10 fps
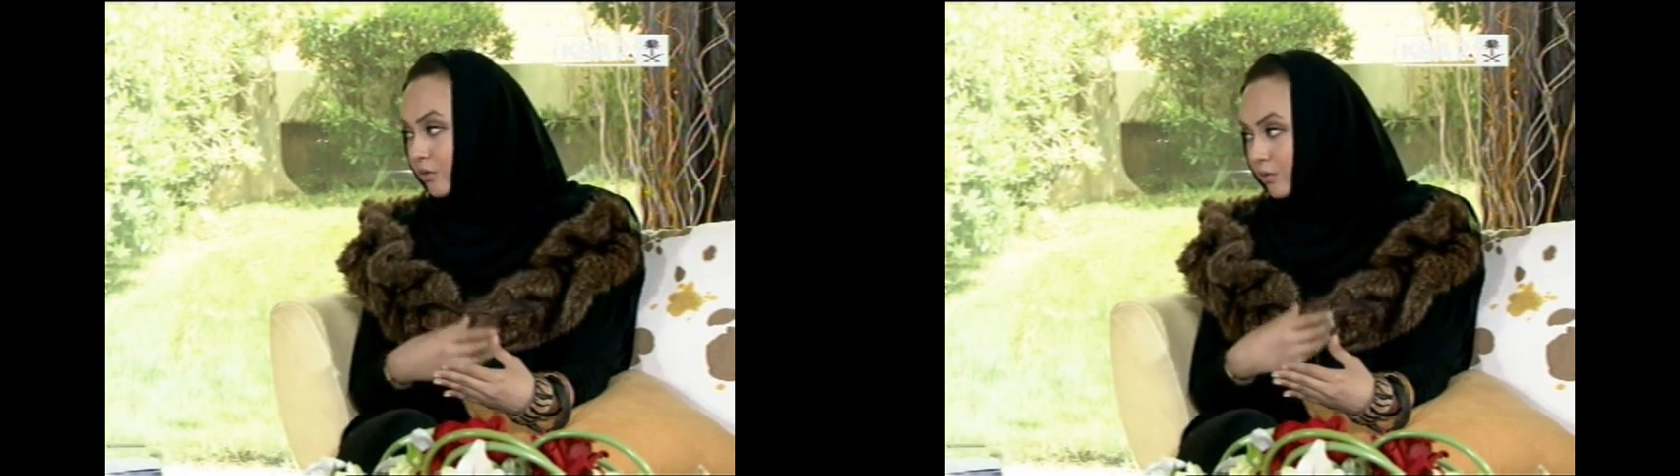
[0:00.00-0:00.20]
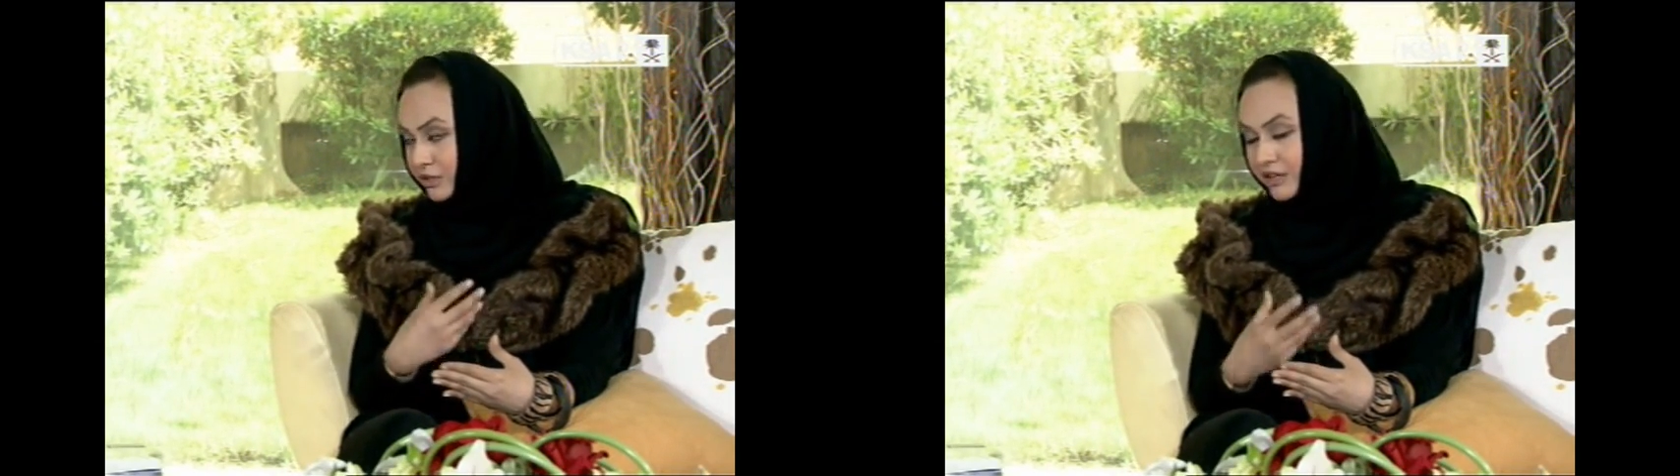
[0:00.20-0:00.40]

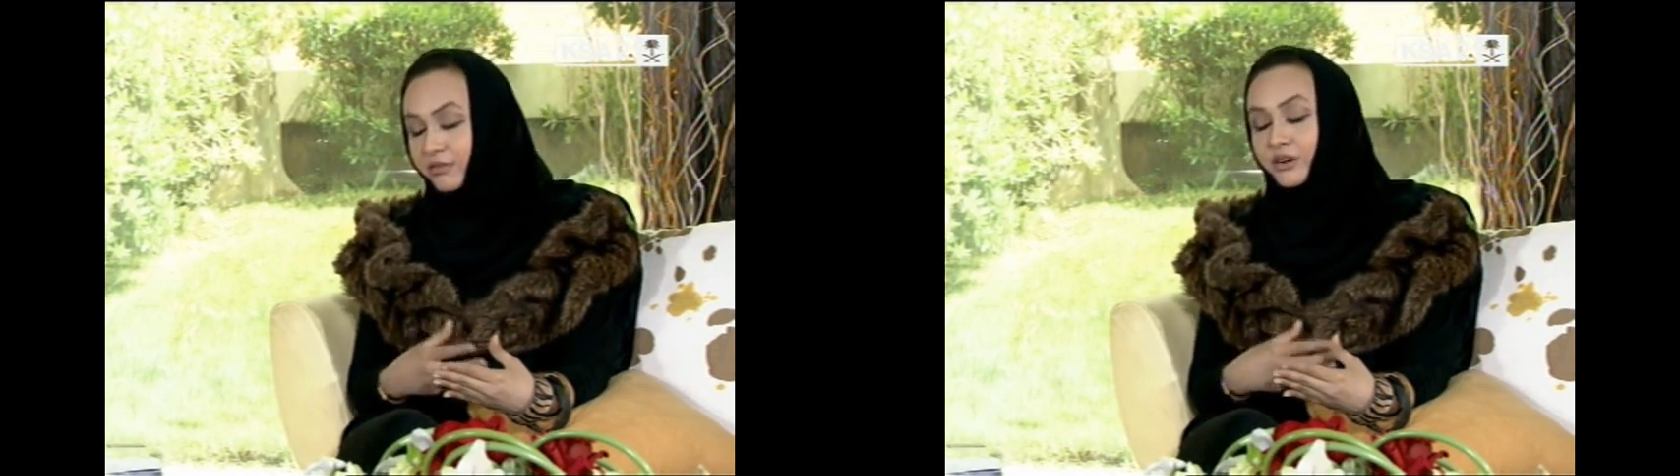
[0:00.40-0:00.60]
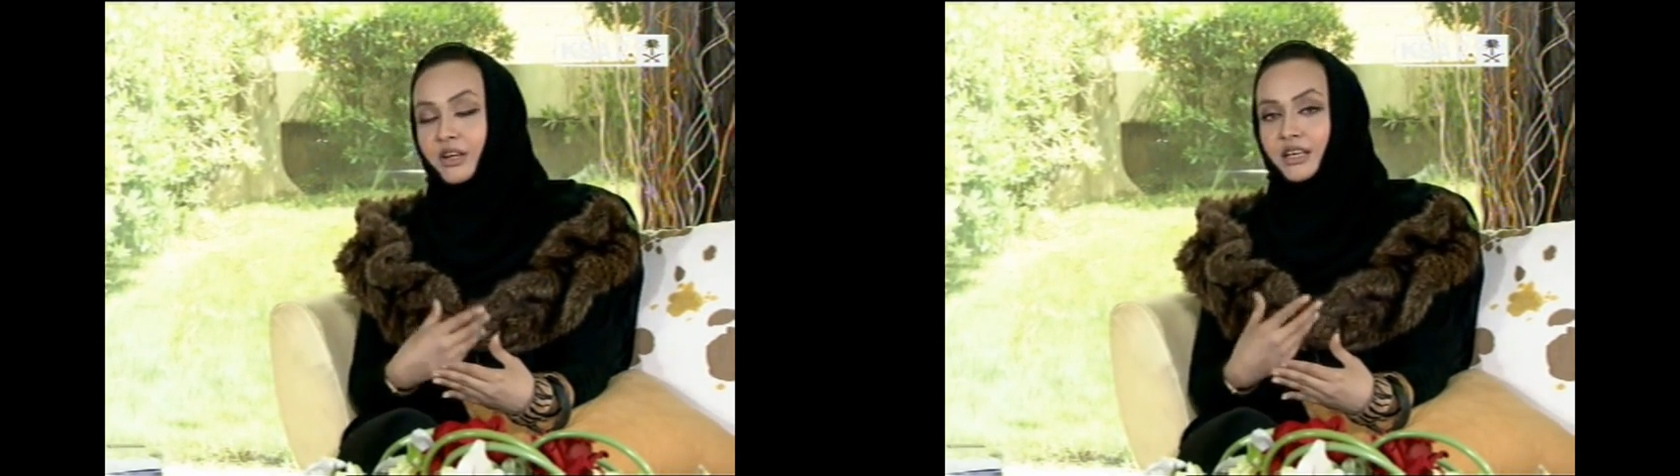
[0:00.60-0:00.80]
or
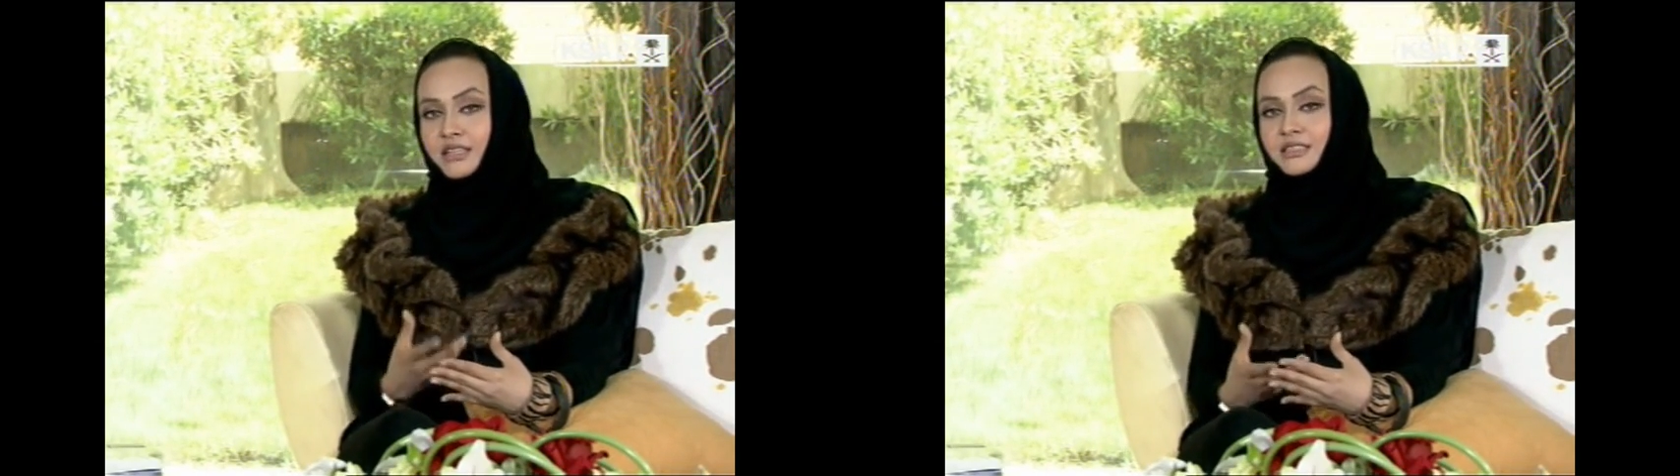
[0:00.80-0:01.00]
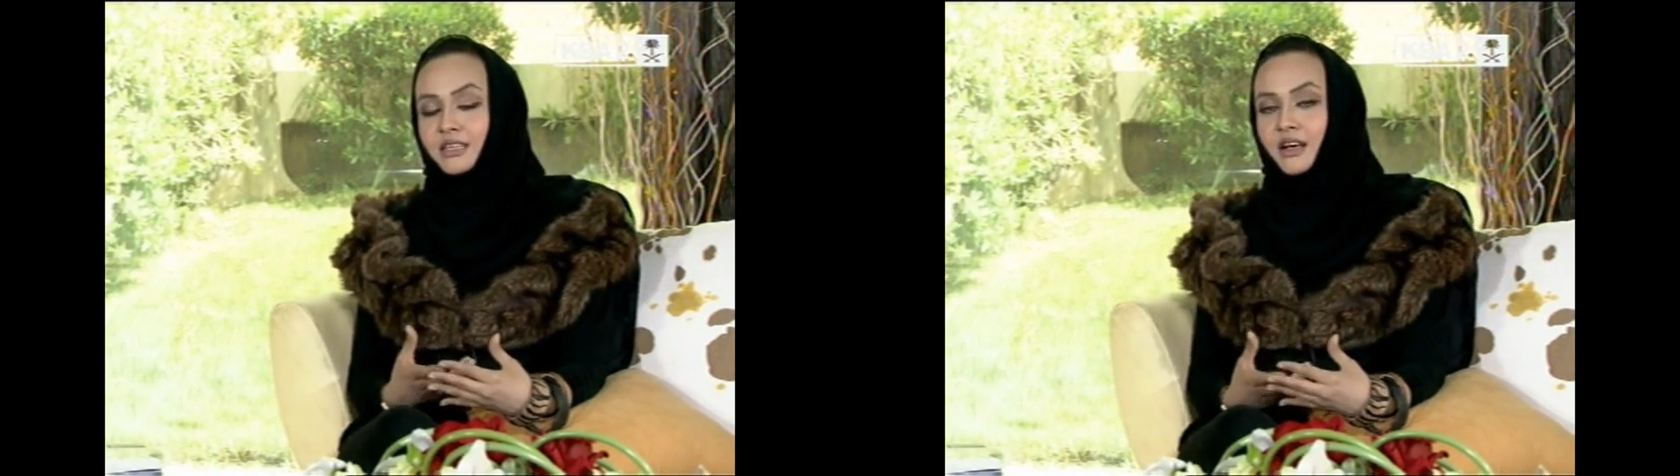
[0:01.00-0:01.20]
whatever
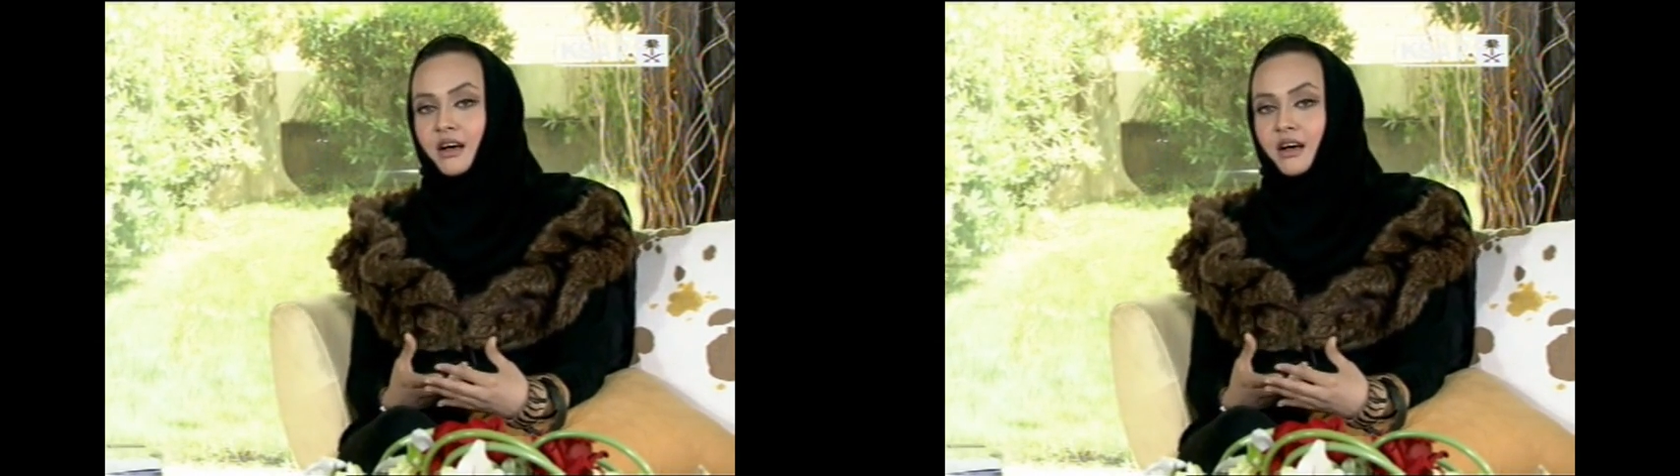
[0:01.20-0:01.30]
is